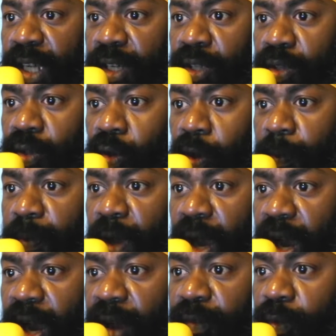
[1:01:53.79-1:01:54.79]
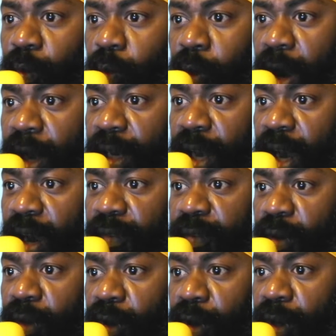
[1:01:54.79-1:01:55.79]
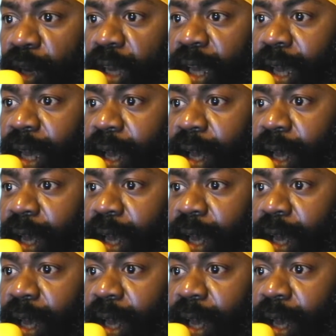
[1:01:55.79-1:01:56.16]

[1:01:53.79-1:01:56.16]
Ethiopia of one of her